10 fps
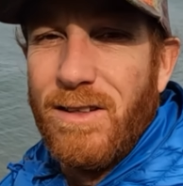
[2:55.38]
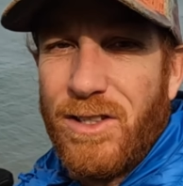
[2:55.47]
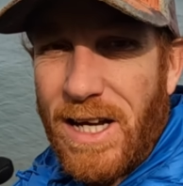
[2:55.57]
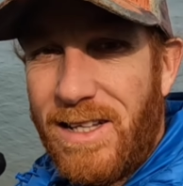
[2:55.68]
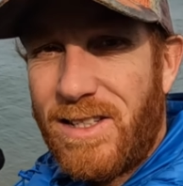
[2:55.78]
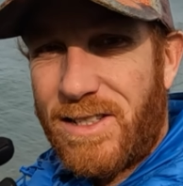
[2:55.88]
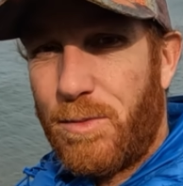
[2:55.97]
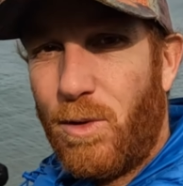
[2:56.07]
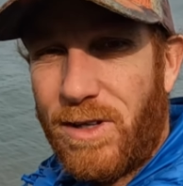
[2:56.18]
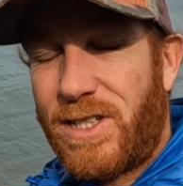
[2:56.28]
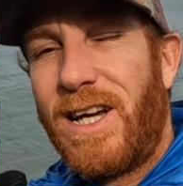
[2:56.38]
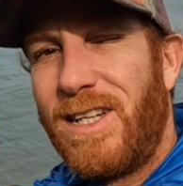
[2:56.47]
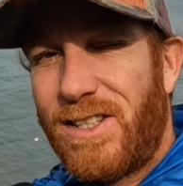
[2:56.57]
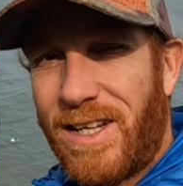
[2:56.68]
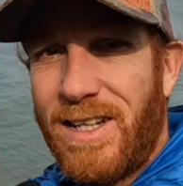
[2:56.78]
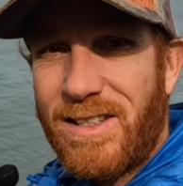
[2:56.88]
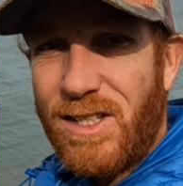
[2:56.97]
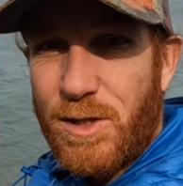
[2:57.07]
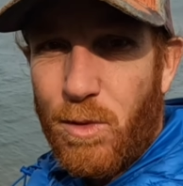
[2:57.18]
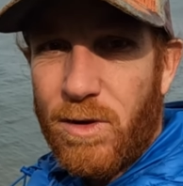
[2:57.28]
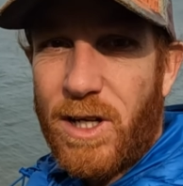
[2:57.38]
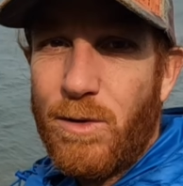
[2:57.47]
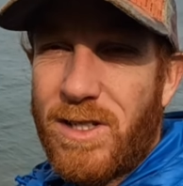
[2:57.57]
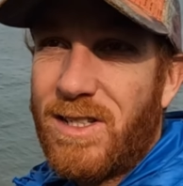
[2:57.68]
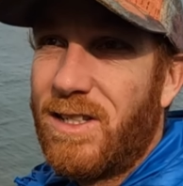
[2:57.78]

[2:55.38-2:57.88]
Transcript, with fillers: Change things in small doses,